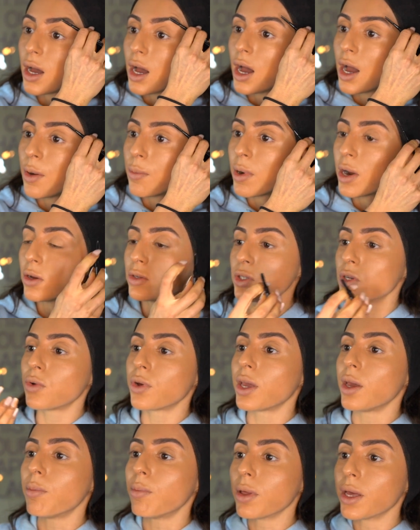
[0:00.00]
Eyebrows
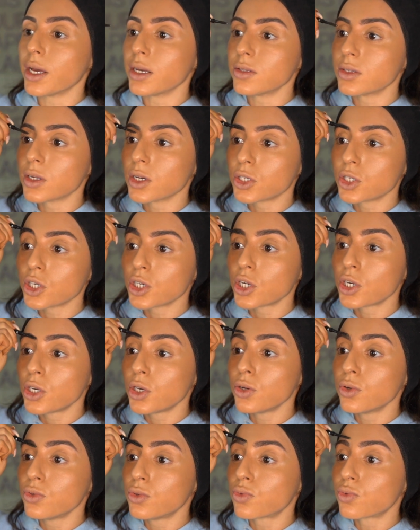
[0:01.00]
low-key play such a
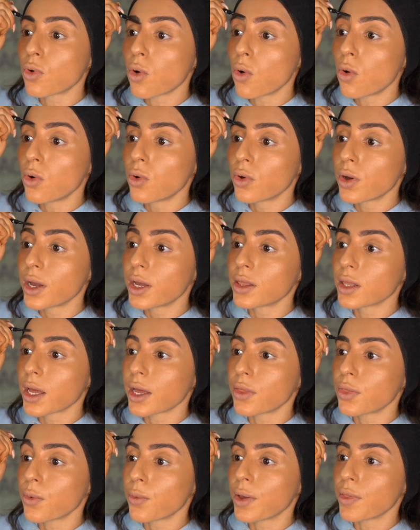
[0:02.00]
huge role in
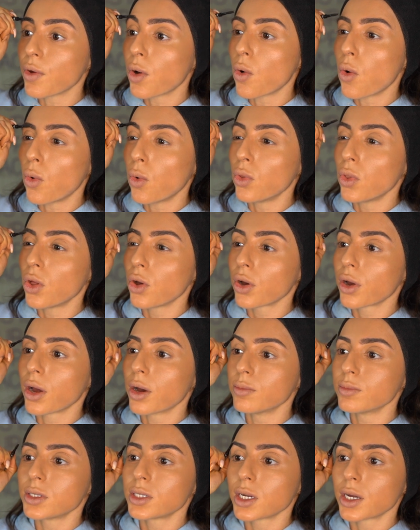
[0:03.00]
like the way the whole look
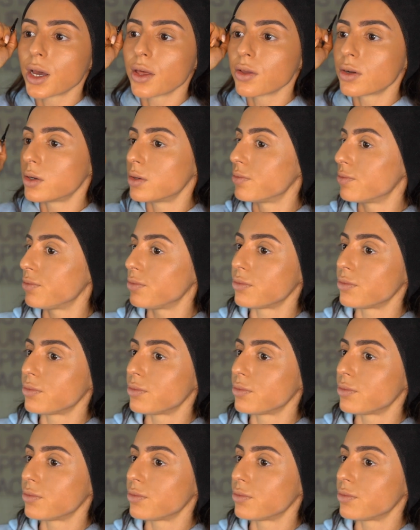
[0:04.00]
comes together.